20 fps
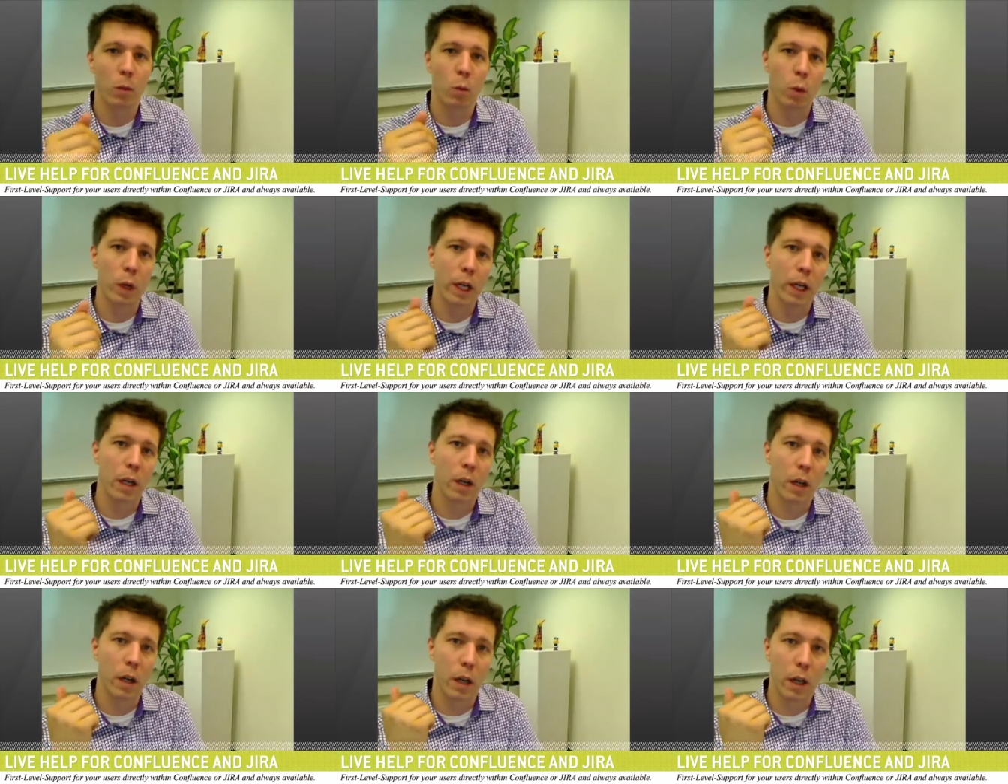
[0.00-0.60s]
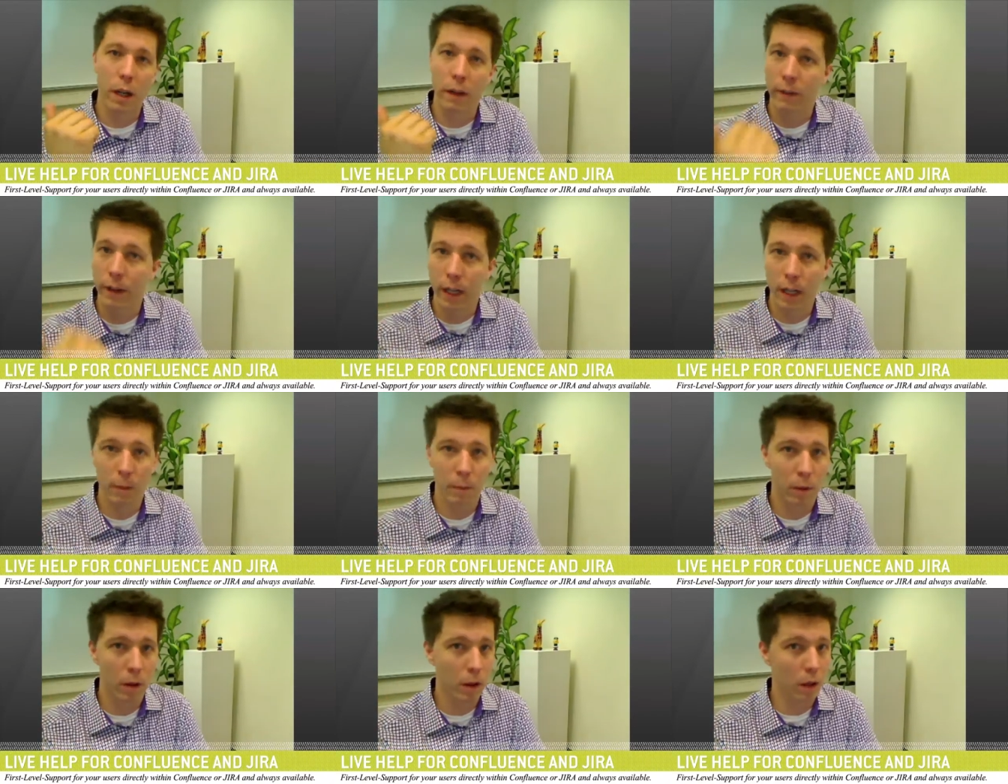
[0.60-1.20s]
We are
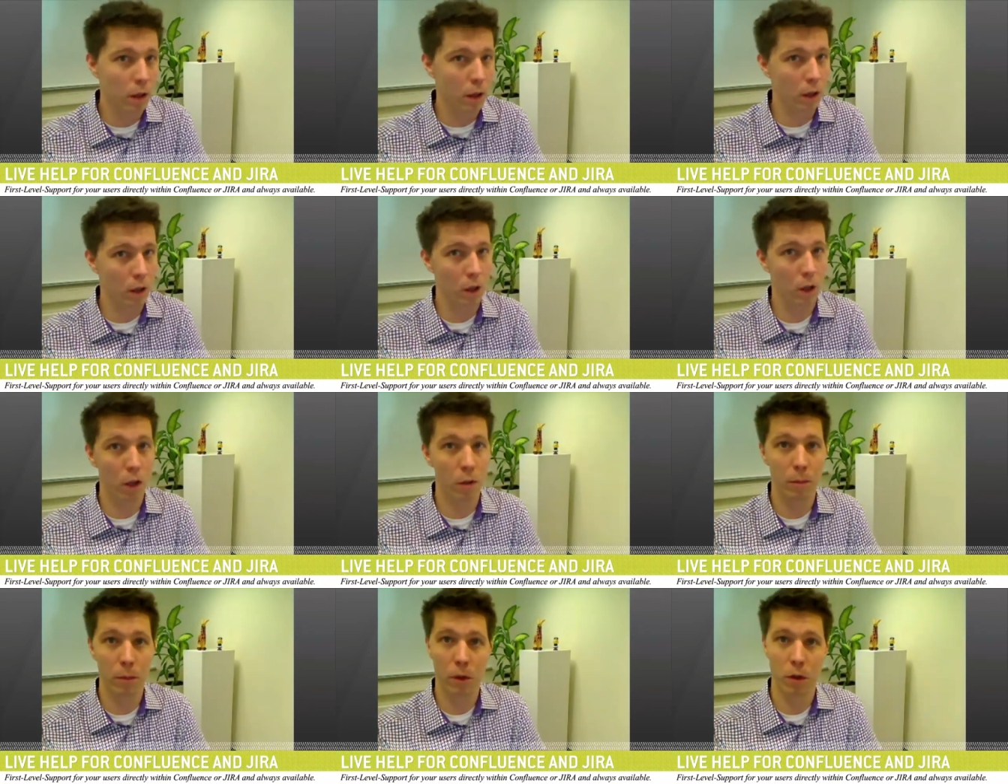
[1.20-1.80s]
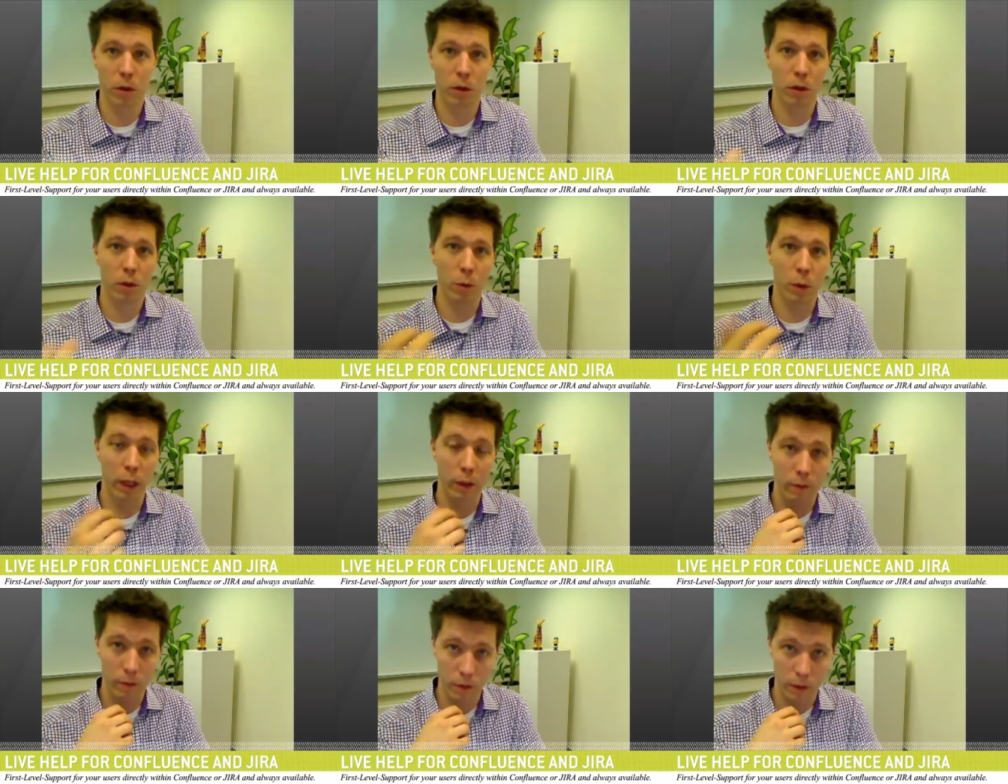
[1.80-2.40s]
available almost
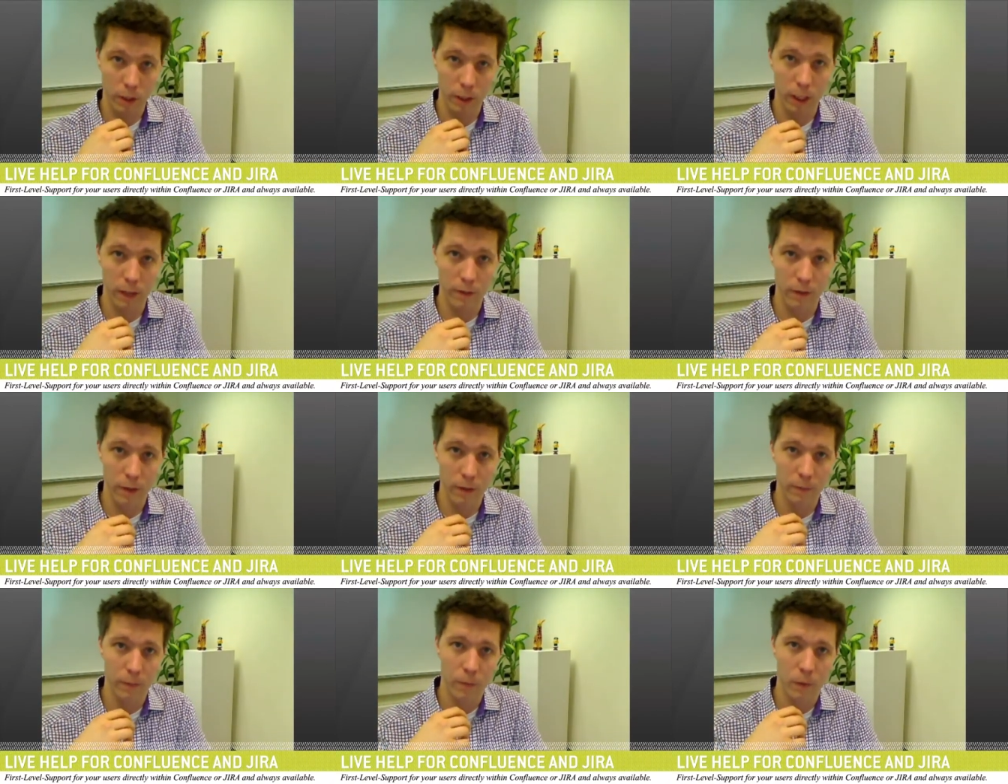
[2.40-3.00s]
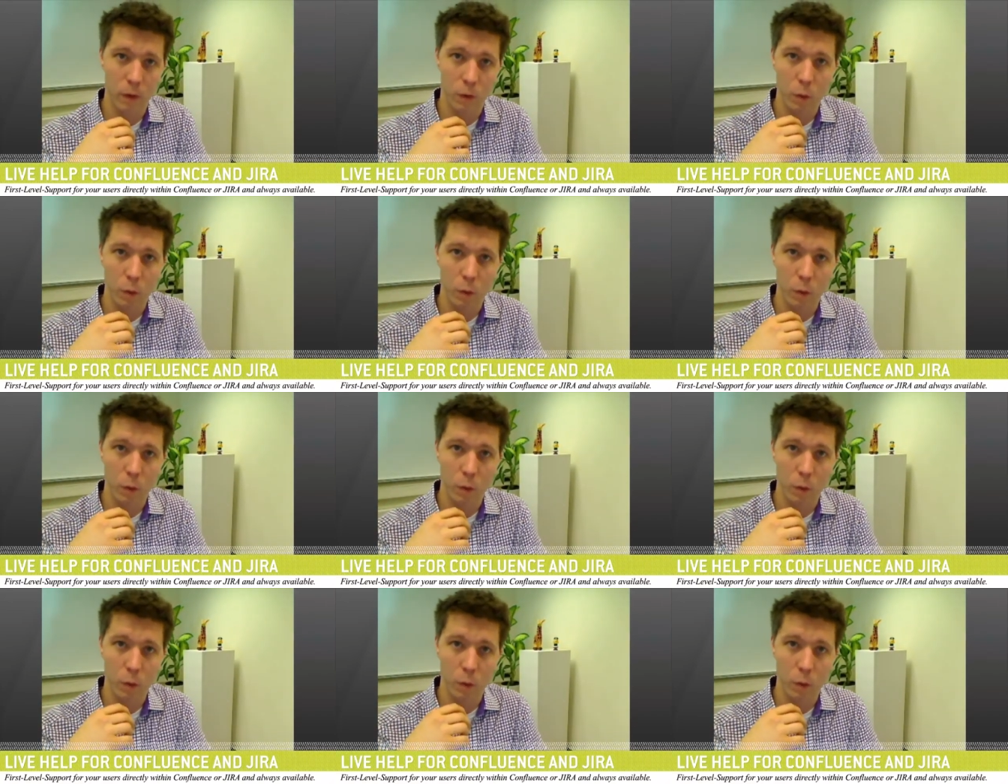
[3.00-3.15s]
24/7,